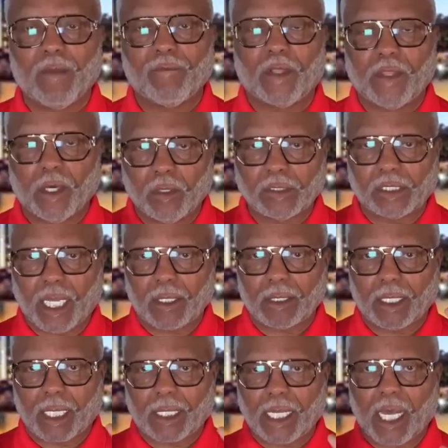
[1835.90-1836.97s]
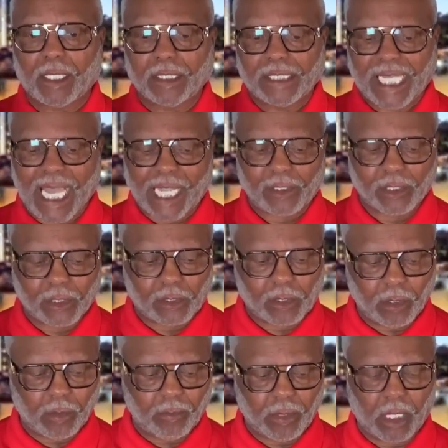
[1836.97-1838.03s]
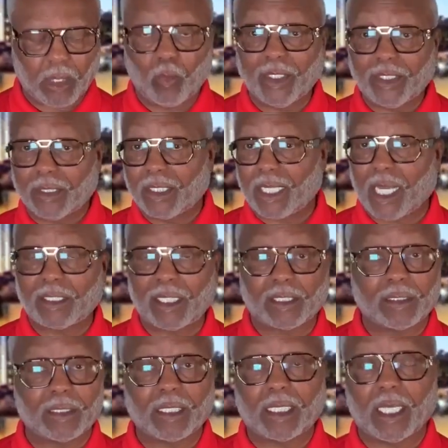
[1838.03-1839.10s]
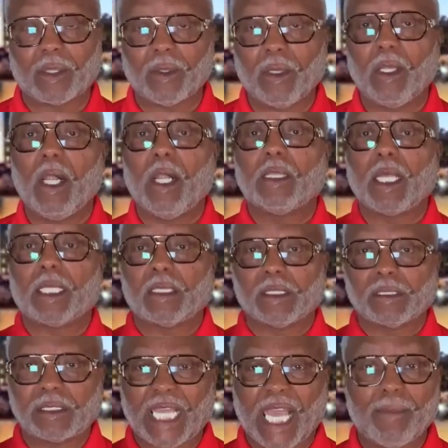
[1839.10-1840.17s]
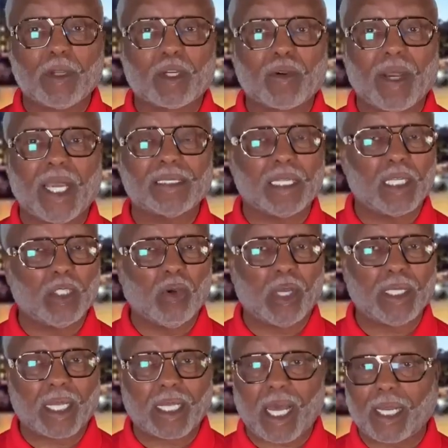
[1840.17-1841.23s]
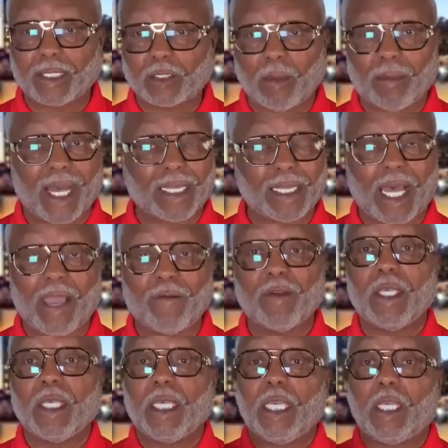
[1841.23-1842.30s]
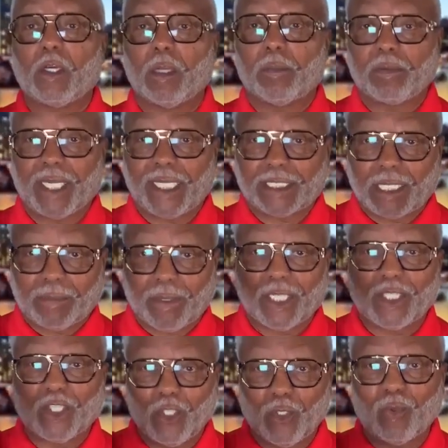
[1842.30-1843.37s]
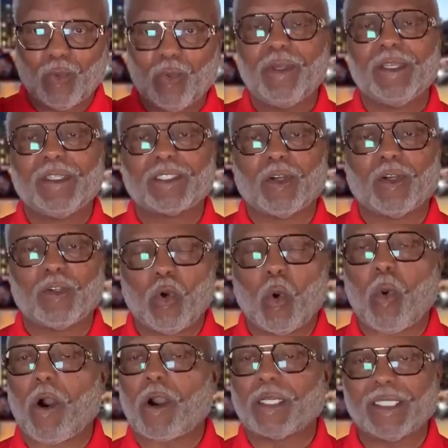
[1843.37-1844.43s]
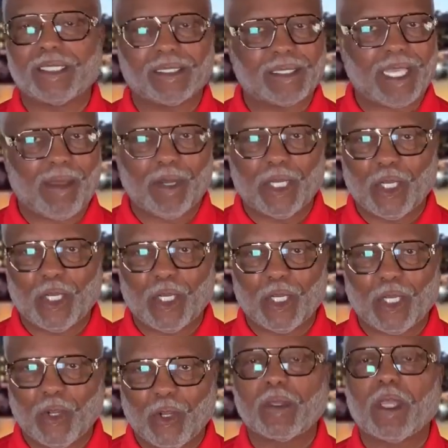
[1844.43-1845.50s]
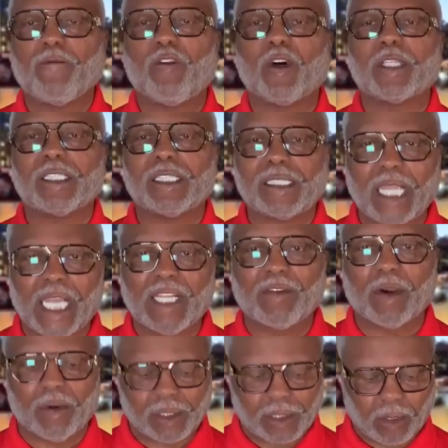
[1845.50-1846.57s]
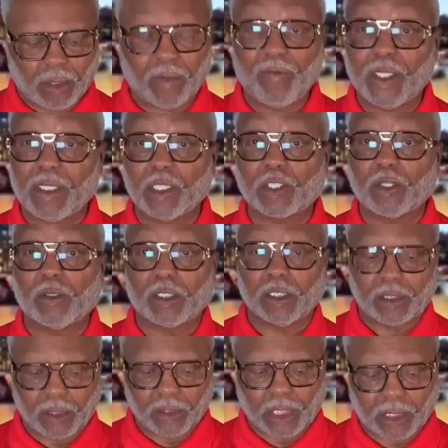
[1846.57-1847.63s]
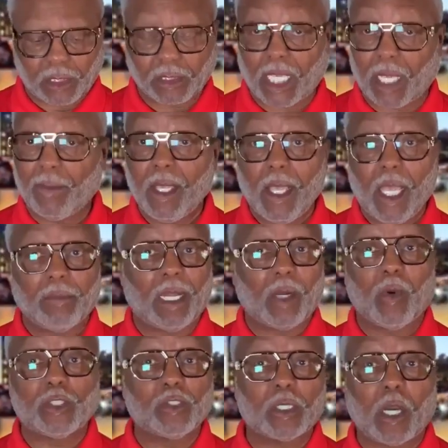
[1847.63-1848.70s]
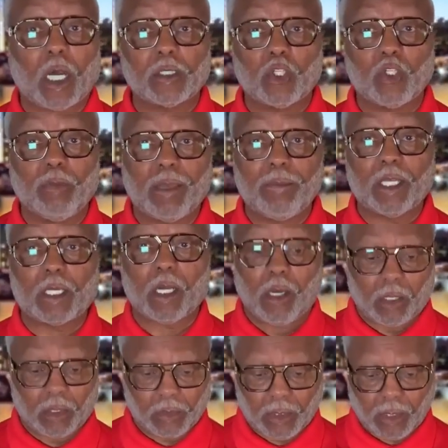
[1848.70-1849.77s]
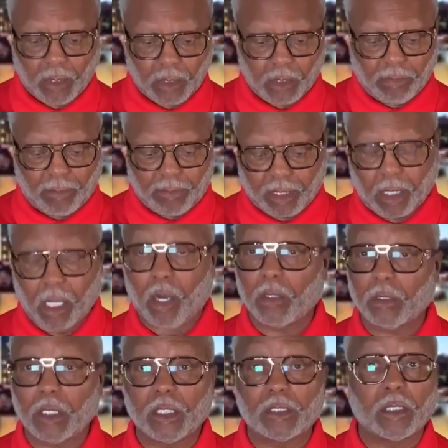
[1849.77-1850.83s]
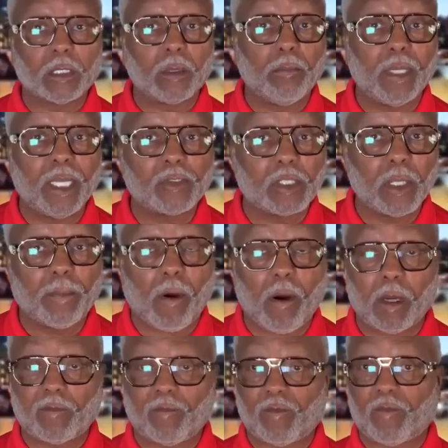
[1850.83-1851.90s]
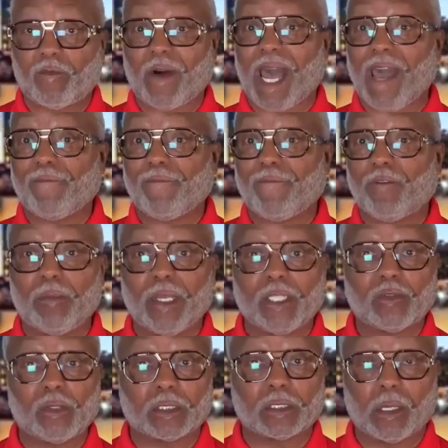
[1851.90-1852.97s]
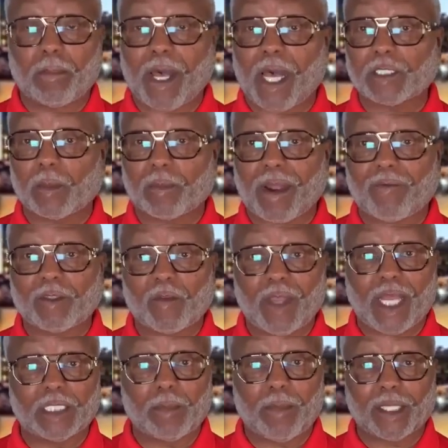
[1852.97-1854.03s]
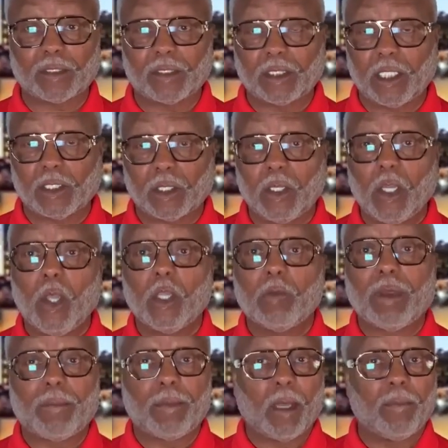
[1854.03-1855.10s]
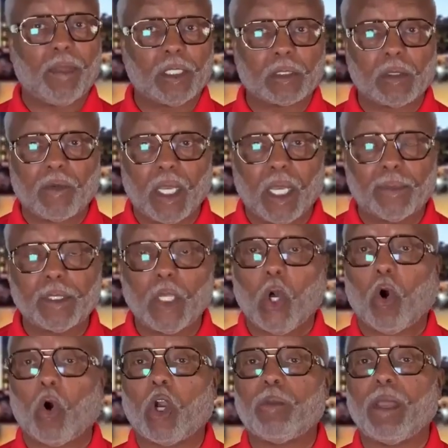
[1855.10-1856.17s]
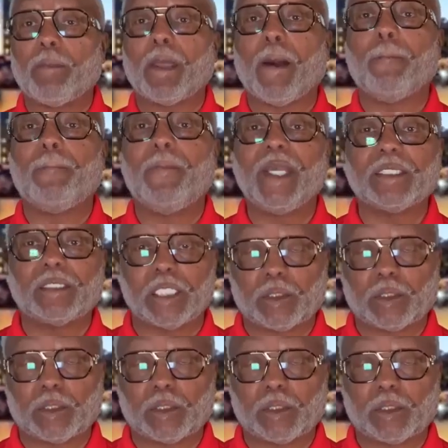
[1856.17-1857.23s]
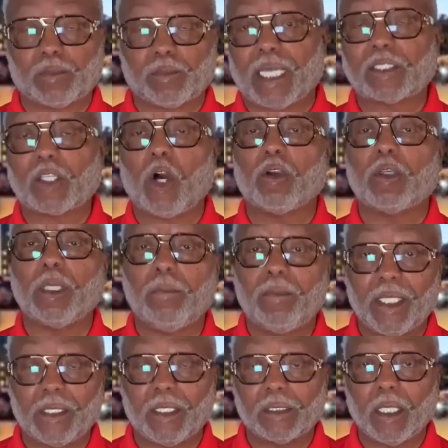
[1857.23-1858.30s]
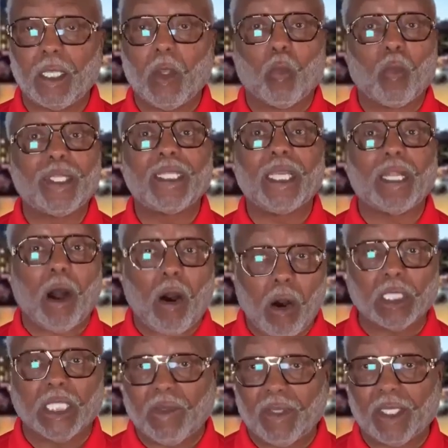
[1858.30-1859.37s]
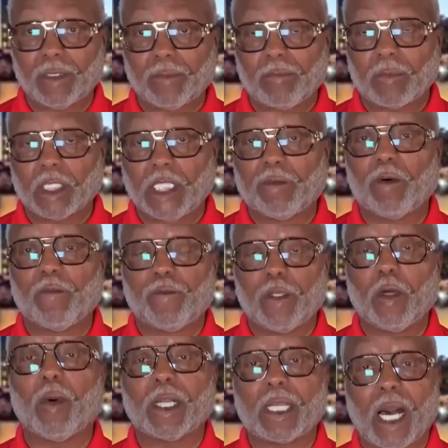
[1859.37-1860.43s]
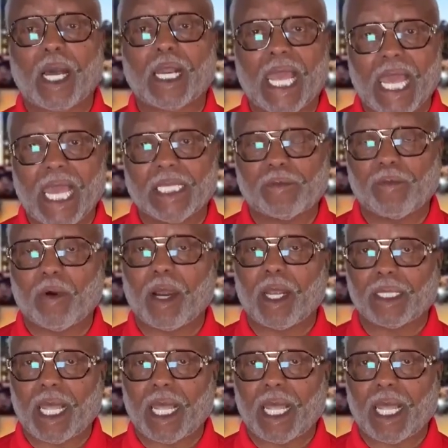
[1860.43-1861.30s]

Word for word: for those that, that God attaches to me, we, God attaches together, that the same grace and anointing that God has on my life, He's going to place it upon you so you will walk in the same anointing for the state of Arizona. 50 churches in Jesus' name. And no matter what you're called to, you may be called, you may be called into the ministry part, fivefold ministry as an apostle, prophet, evangelist, pastor, teacher. You may be a minister of helps, or you may be a business person that God's called you to business. We need all of it to fulfill what God has for our